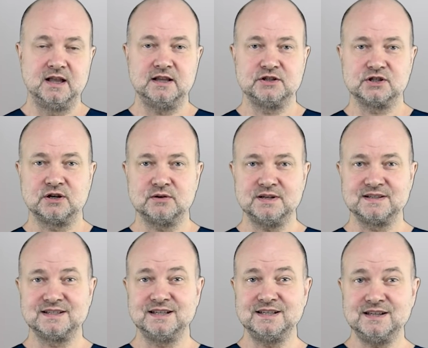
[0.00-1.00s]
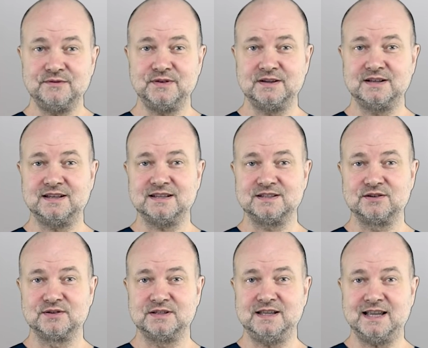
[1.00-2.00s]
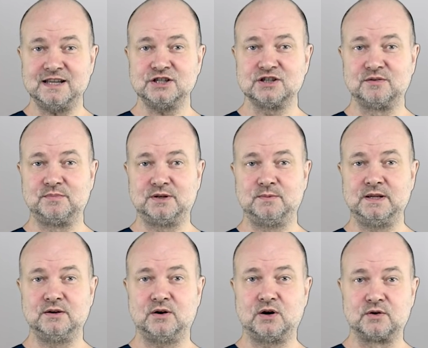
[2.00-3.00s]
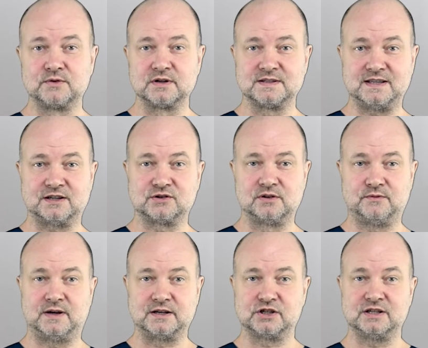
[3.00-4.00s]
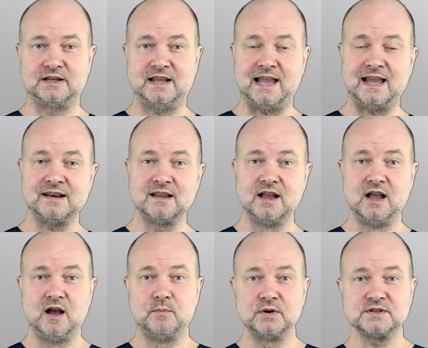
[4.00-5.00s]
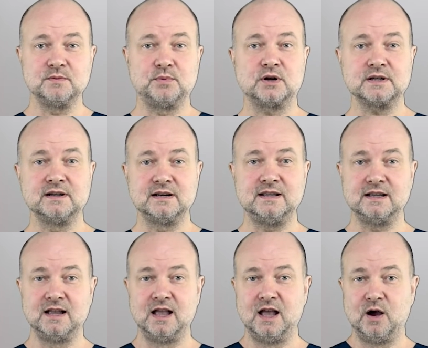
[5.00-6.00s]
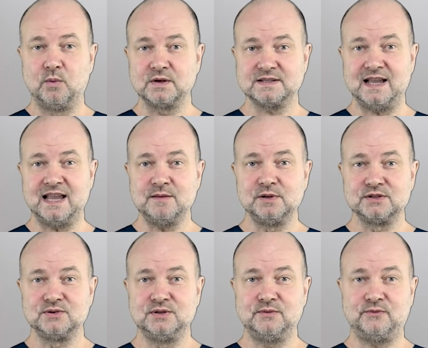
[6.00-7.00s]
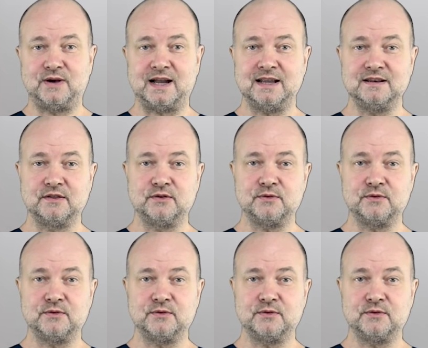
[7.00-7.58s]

It showed a significant association between overall sexual function and, most importantly, was able to define a